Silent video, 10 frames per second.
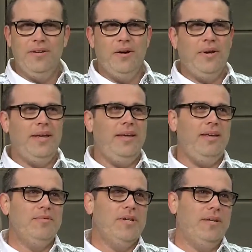know, he,
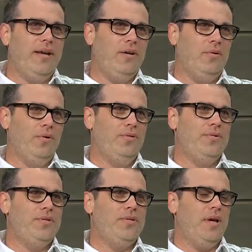he was on that
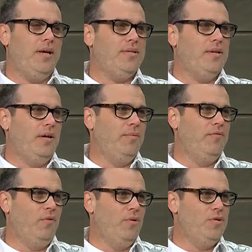cruise uh, song
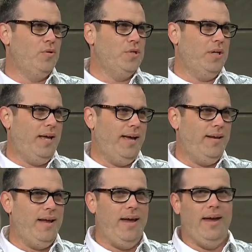with Florida Georgia
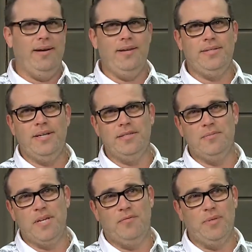Line, mm -hmm. and he's done
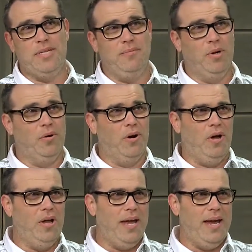some stuff with Tim
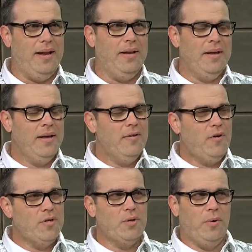McGraw. And
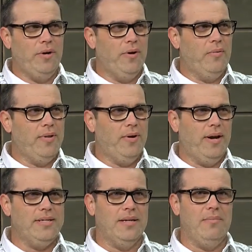folks are wondering whether or
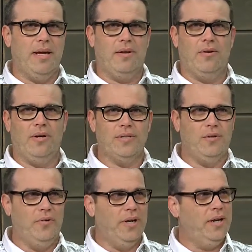not he's going to make the
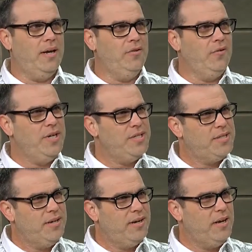crossover into country.
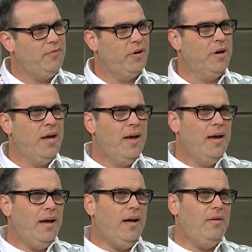Just did a cover
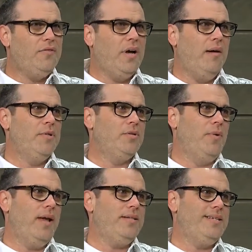of Thomas
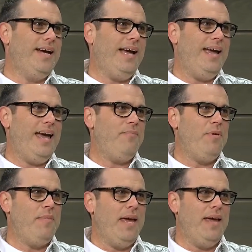Rhett's Die a
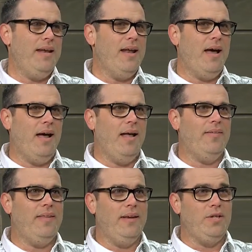Happy Man. Mm -hmm. uh,
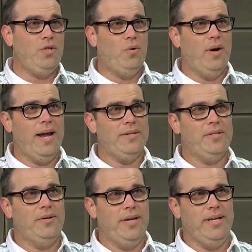mm-hmm. the short
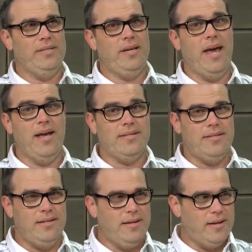answer is
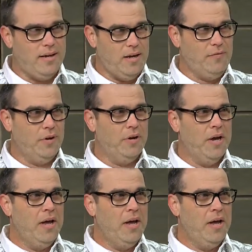yes, he did a cover